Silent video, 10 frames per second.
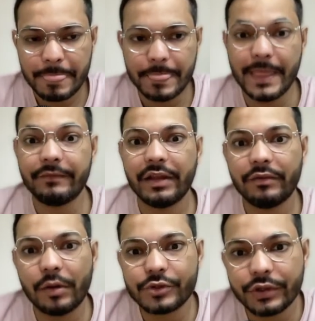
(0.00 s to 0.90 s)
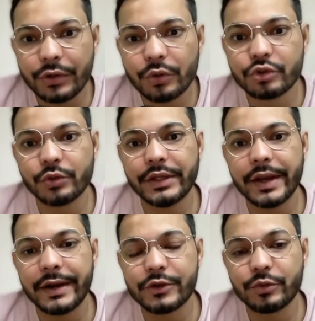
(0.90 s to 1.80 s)
Then we have option to show the
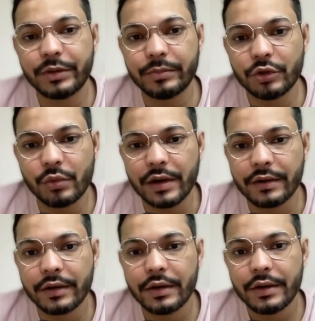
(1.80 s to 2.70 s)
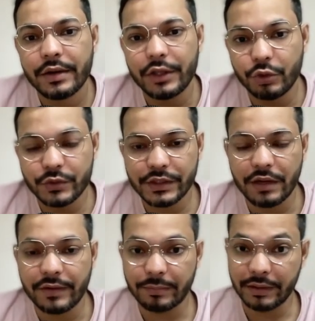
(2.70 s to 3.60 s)
ads to people who are using
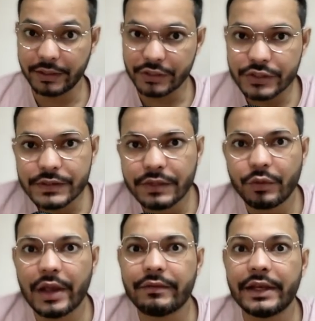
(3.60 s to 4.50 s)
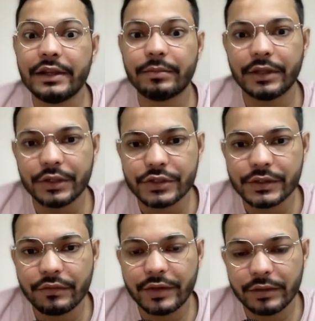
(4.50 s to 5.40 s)
our applications. If you have any application
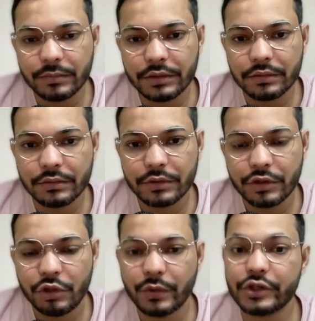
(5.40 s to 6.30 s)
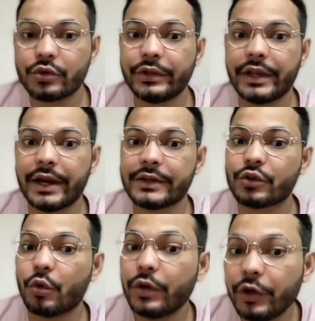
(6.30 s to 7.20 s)
available, you can show the ads
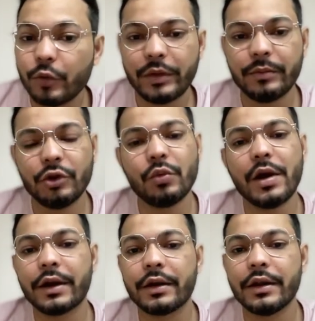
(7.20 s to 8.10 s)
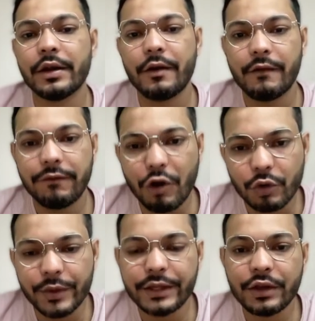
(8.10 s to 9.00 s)
only to people who are
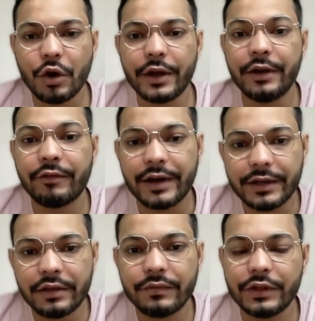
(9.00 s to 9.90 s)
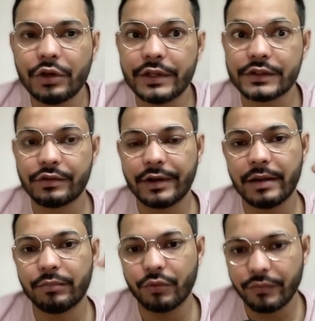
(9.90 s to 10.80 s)
following or interacting with your
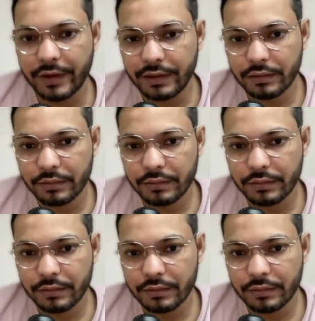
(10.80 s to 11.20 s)
Instagram profile,